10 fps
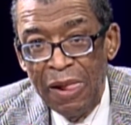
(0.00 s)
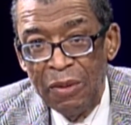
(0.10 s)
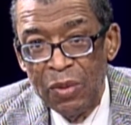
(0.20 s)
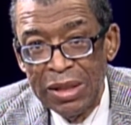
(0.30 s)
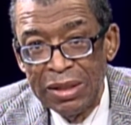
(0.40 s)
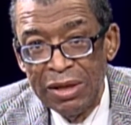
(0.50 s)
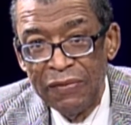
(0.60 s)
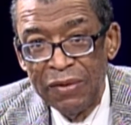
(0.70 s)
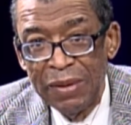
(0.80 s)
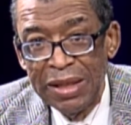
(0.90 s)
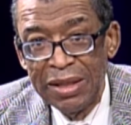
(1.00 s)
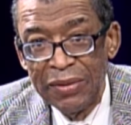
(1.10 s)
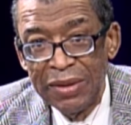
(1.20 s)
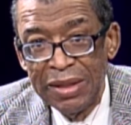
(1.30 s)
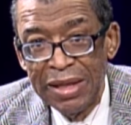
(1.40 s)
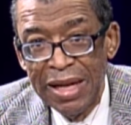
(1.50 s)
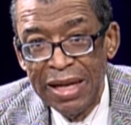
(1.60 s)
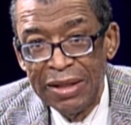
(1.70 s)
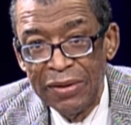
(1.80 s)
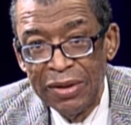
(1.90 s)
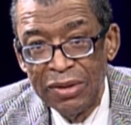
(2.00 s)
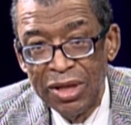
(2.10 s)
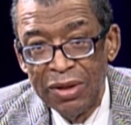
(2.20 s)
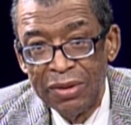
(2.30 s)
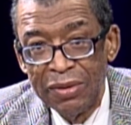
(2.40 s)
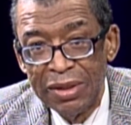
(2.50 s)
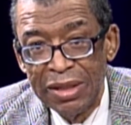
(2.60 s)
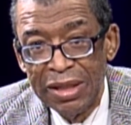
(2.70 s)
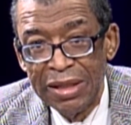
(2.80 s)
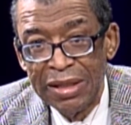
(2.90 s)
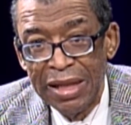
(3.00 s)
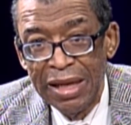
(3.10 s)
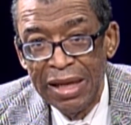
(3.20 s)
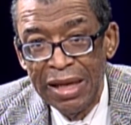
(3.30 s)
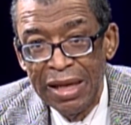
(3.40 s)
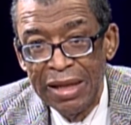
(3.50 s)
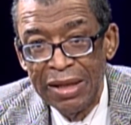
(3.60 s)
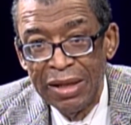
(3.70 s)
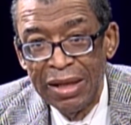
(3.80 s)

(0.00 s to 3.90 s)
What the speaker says: Wednesday from 8:30 to 9:30 on Channel 36, and